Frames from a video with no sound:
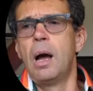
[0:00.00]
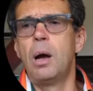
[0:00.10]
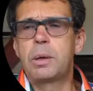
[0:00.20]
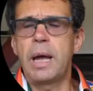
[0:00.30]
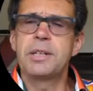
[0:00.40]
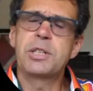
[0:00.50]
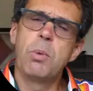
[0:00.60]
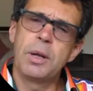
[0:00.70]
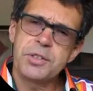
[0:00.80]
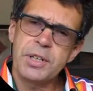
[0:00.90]
Okay, so
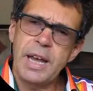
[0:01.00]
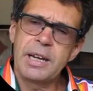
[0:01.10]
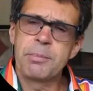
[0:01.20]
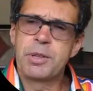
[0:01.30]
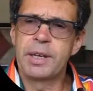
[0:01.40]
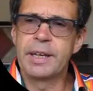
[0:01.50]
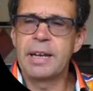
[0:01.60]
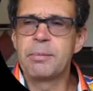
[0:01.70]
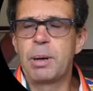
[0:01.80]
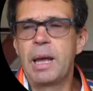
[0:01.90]
once again, I'm thinking
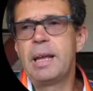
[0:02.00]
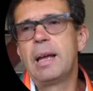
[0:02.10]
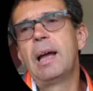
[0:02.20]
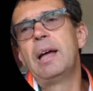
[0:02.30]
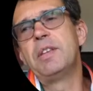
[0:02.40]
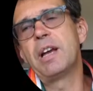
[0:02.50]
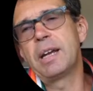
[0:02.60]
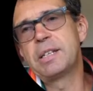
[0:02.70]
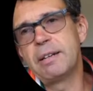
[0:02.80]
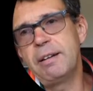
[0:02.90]
end play. And the
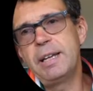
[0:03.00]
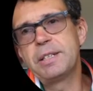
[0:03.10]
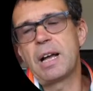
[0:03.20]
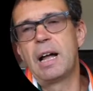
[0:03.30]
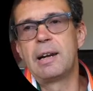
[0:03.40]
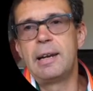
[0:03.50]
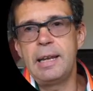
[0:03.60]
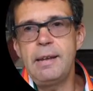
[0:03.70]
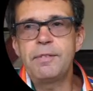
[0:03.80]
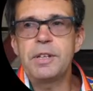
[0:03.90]
idea is I'll
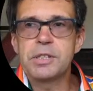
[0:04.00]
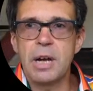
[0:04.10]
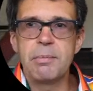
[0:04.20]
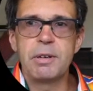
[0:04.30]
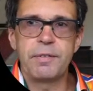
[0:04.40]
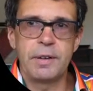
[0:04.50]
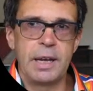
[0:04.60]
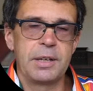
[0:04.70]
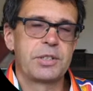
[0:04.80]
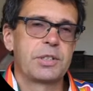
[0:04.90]
leave the diamond
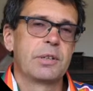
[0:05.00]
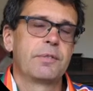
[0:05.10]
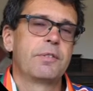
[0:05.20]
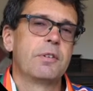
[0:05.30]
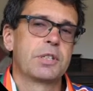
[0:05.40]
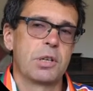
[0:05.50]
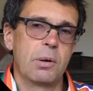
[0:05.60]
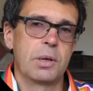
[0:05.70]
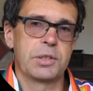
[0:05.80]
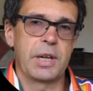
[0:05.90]
finesse for as
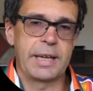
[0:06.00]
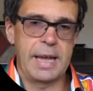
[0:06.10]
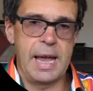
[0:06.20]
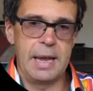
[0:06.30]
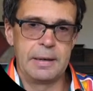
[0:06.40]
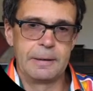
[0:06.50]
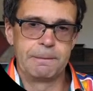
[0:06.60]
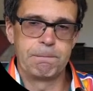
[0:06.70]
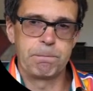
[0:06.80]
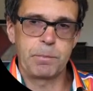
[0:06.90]
long as I can.
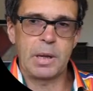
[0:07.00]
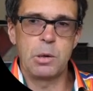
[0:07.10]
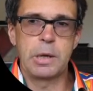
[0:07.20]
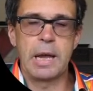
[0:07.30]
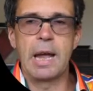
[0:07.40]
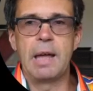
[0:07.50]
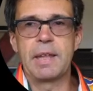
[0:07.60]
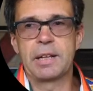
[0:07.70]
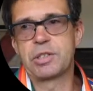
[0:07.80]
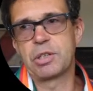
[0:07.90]
Okay, and
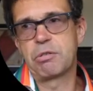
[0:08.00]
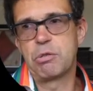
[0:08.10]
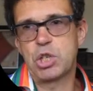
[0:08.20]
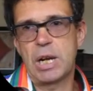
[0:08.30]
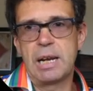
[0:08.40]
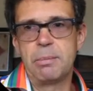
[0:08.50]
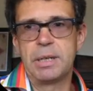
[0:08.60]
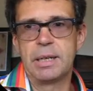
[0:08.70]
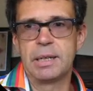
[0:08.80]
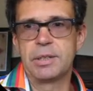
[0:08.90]
that's the crucial
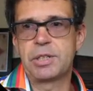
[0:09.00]
element here.